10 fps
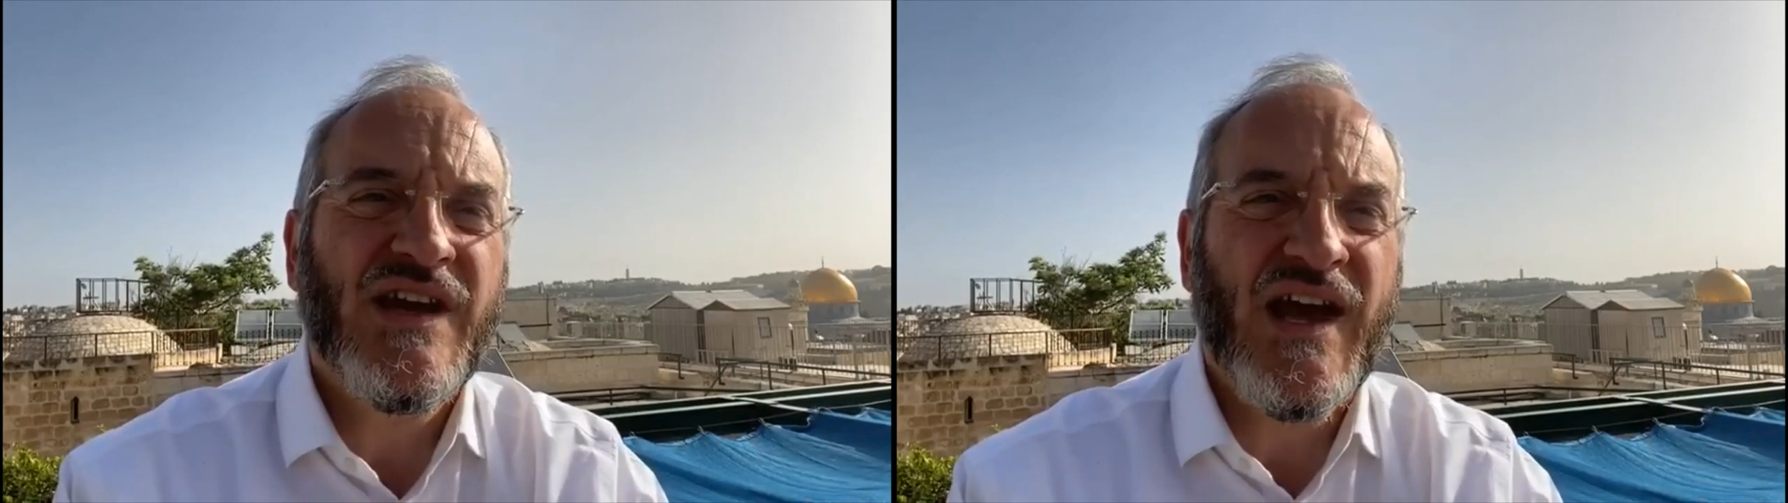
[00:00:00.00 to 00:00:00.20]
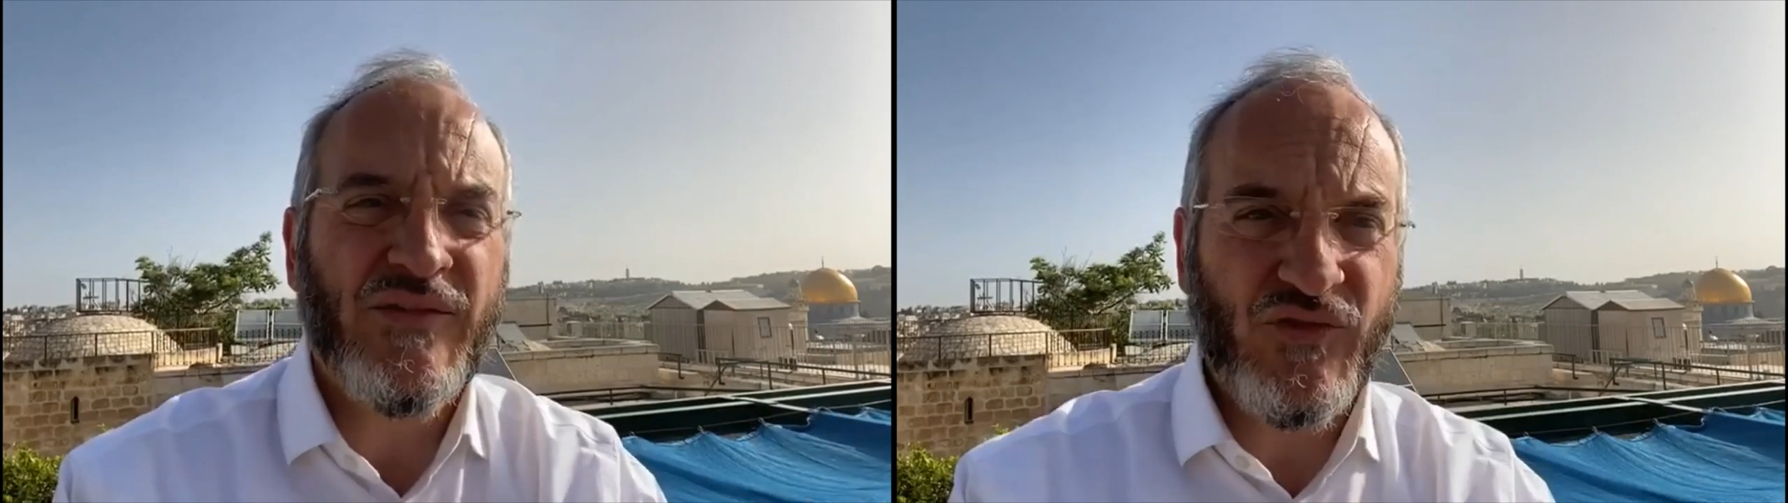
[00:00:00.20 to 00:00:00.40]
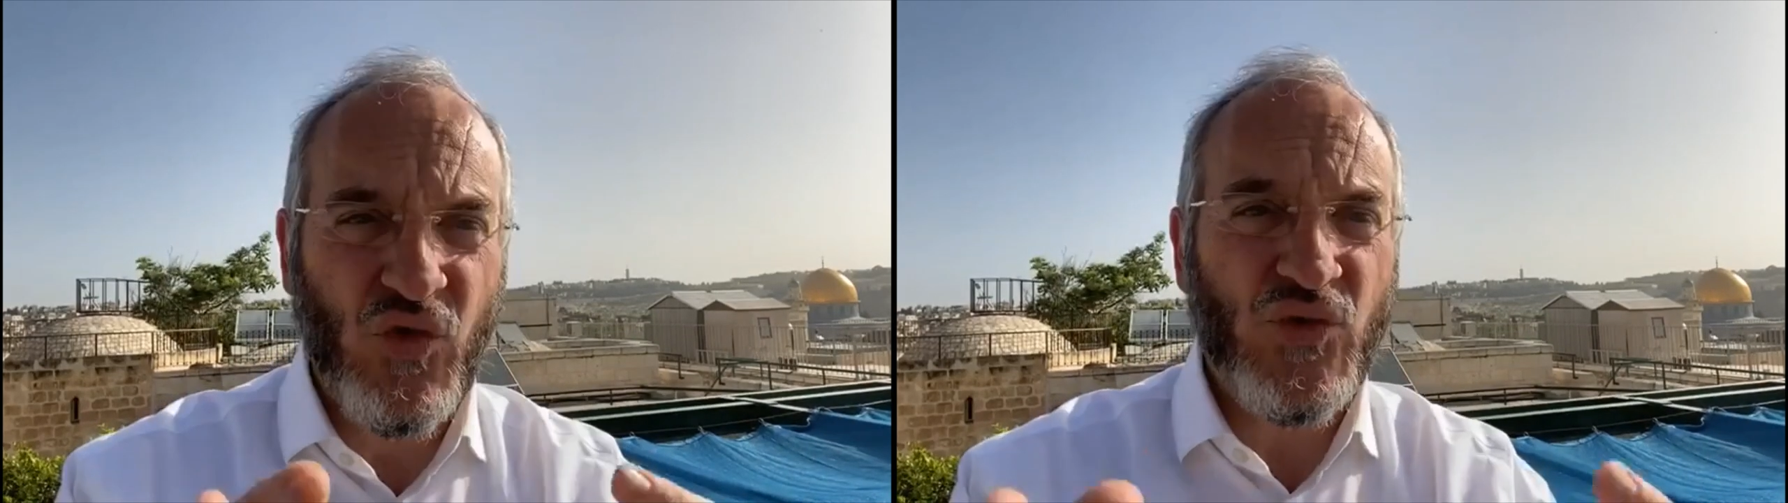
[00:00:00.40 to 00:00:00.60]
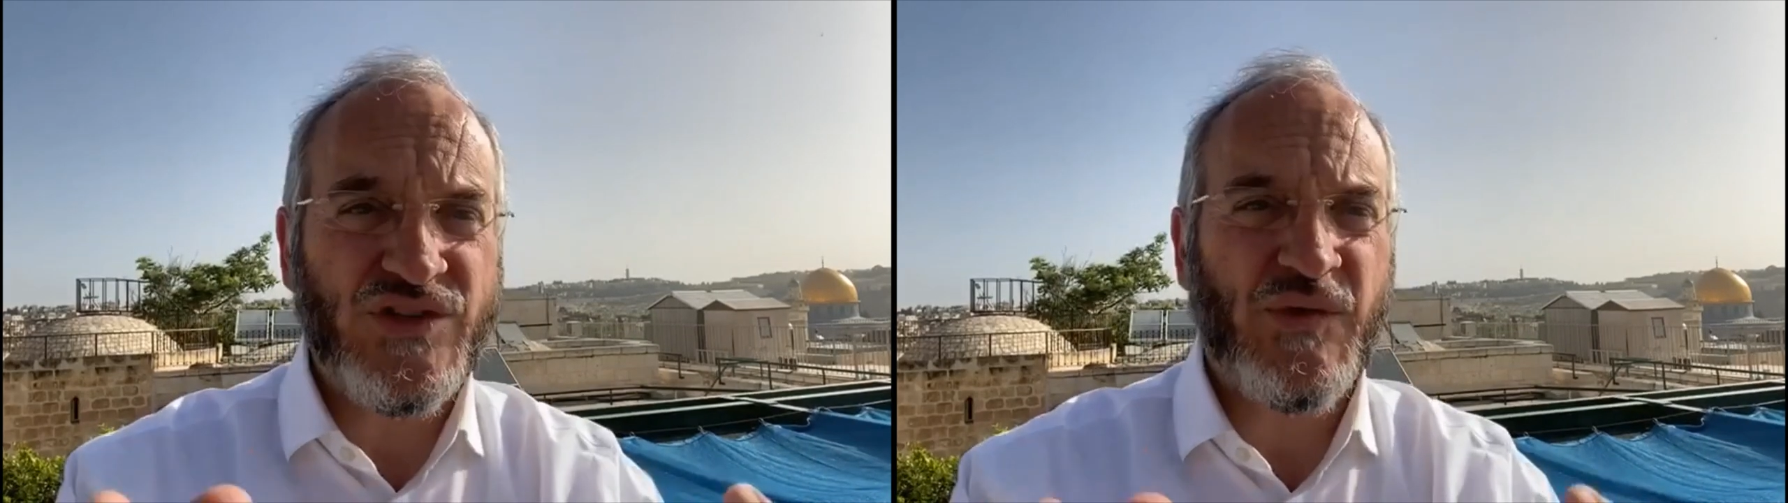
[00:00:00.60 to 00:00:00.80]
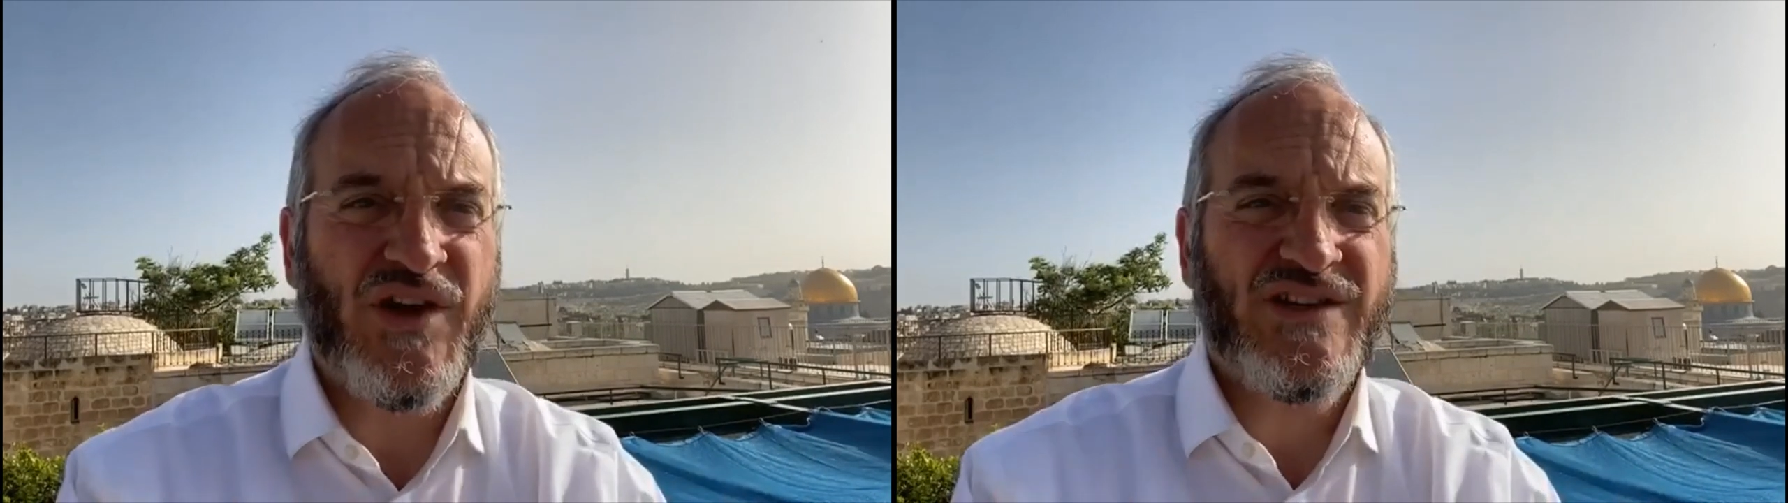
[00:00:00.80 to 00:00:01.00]
And of
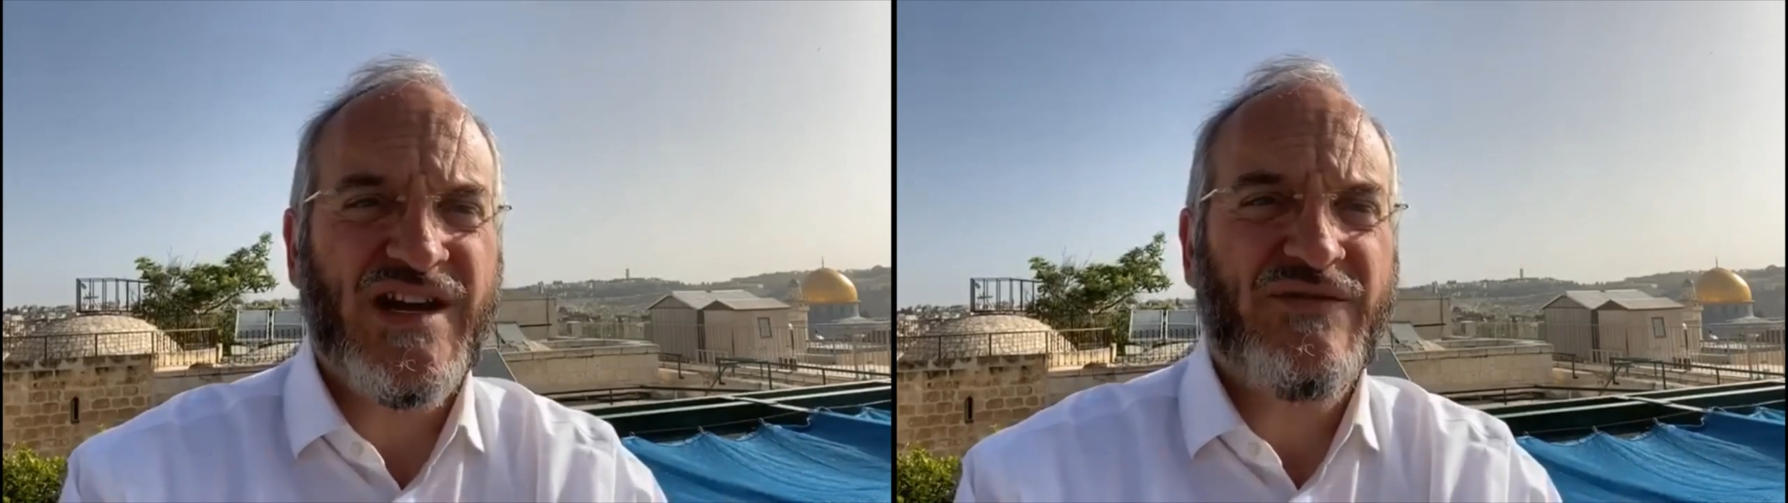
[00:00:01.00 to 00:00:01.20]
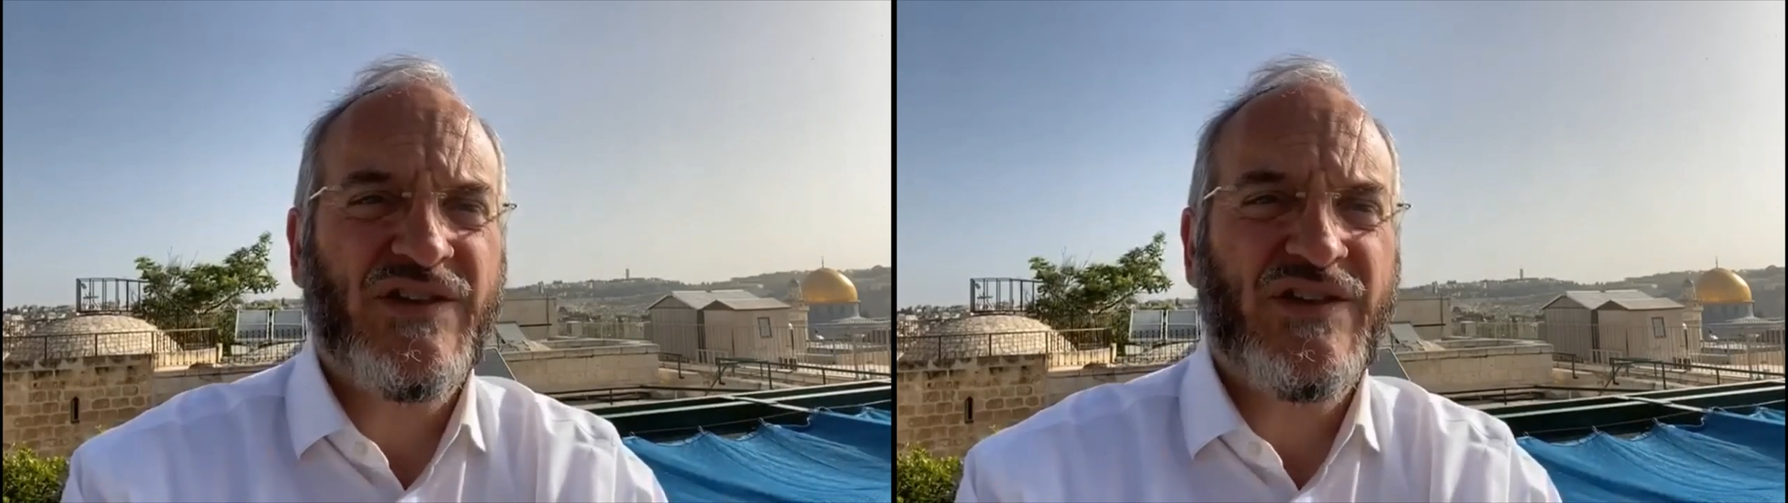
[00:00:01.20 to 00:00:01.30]
course, we're going to have